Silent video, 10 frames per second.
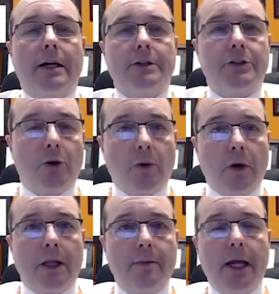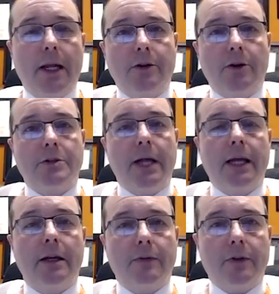So eliminating those
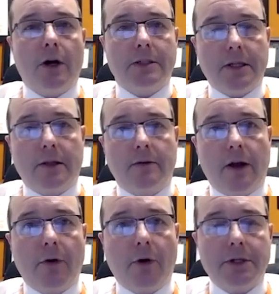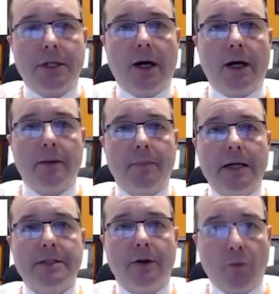negative thoughts and focusing on the
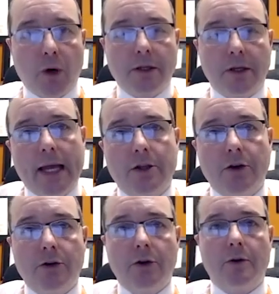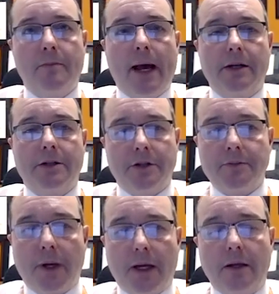positive, what can you do to manage this
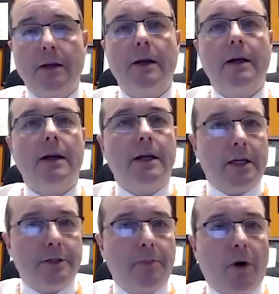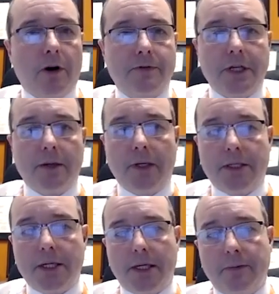pain, is part of
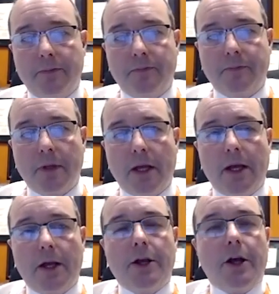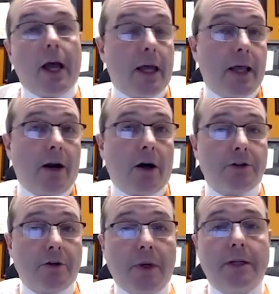CBT. And then it
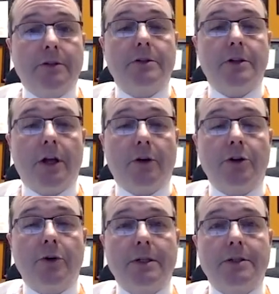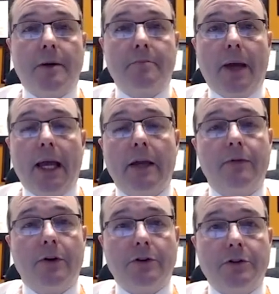also means, you know, doing some
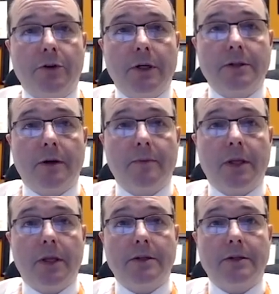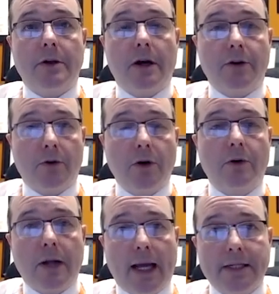behaviors, doing some things on your
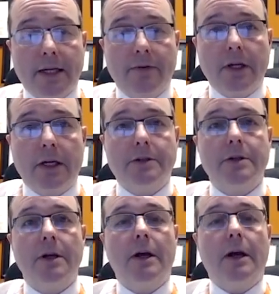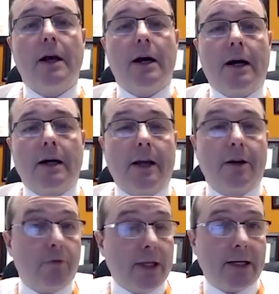own, activities like
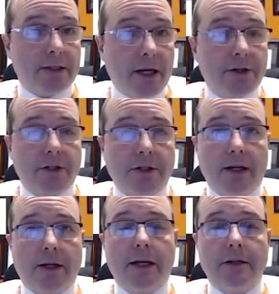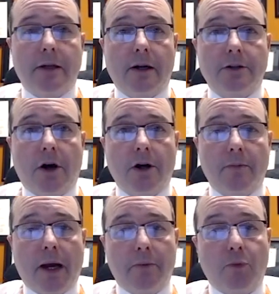relaxation techniques that I'll talk
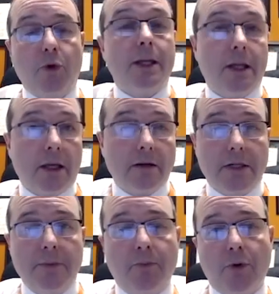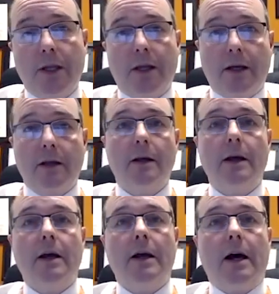about, breathing, deep breathing,
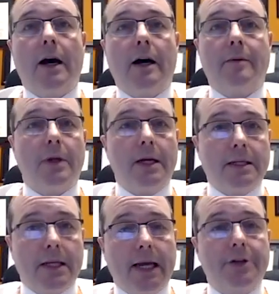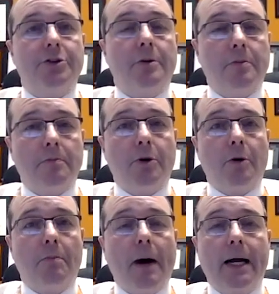to get
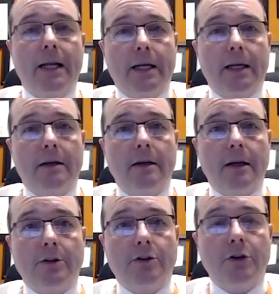your body in